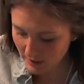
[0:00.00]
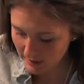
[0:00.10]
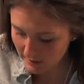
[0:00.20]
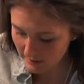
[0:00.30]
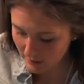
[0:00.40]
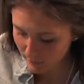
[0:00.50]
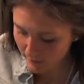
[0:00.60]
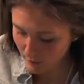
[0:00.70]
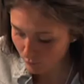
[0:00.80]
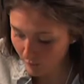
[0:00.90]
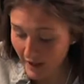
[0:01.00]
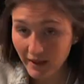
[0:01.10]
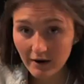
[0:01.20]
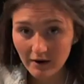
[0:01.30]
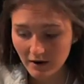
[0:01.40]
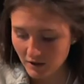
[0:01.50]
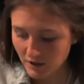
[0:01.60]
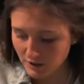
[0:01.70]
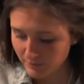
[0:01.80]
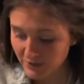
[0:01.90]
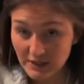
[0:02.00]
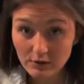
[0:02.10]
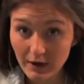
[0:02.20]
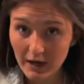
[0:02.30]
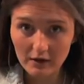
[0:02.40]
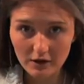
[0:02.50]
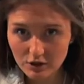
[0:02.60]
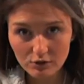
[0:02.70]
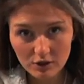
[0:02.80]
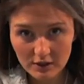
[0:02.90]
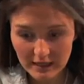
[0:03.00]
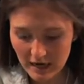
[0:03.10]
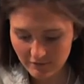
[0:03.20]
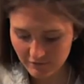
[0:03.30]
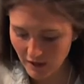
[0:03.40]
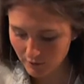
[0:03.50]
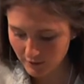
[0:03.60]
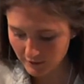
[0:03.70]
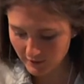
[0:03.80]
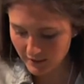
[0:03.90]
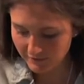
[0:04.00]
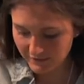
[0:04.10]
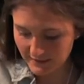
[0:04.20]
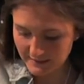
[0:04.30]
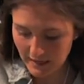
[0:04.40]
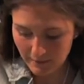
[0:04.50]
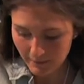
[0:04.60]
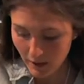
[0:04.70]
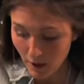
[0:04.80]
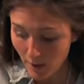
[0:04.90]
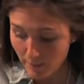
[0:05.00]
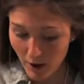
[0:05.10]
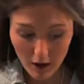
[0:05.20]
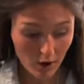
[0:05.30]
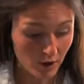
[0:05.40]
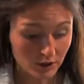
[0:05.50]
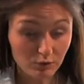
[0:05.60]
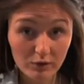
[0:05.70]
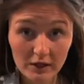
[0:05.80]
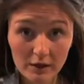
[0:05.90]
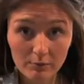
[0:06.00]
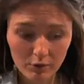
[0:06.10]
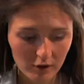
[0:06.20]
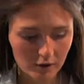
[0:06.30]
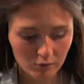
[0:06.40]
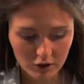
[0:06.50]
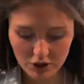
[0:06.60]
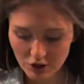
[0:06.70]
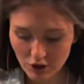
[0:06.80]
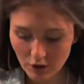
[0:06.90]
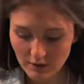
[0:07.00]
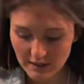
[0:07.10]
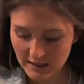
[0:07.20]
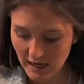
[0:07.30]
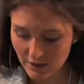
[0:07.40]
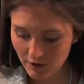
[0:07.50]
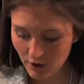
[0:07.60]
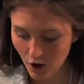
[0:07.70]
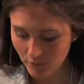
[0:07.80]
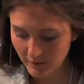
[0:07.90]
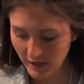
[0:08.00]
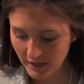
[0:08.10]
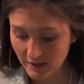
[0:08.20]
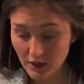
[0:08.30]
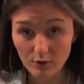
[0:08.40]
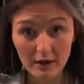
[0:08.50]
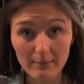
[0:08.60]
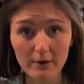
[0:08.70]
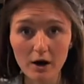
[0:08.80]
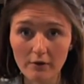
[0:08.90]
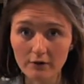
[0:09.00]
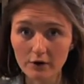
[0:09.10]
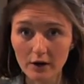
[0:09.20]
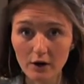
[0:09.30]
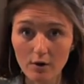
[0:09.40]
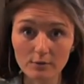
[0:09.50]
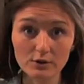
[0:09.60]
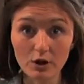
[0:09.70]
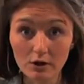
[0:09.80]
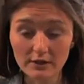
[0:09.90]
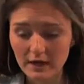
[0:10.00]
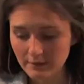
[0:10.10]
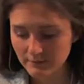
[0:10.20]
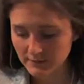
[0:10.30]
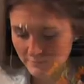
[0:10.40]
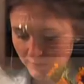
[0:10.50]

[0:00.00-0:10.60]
a little bit wet, but that's okay because you can just add flour and kind of fix that. But it's really important once your dough is together and all made that you keep it covered at almost all times.